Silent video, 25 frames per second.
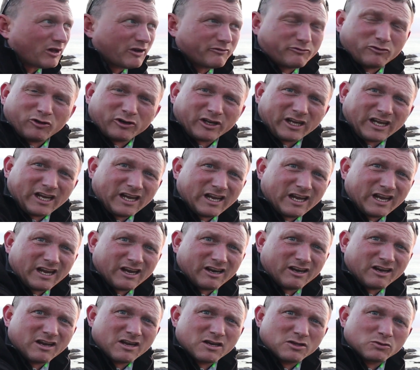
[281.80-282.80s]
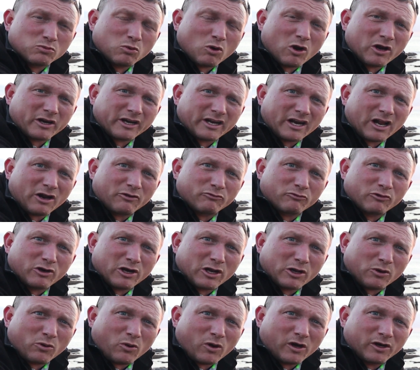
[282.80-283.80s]
I've got it here is working out
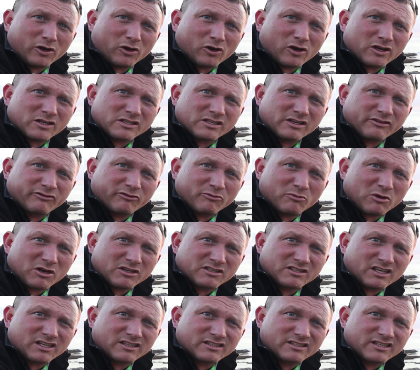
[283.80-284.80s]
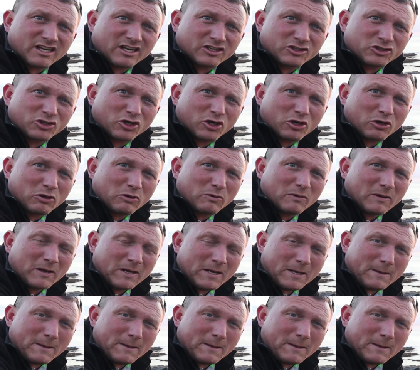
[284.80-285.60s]
really quite nicely for my sunset shoot.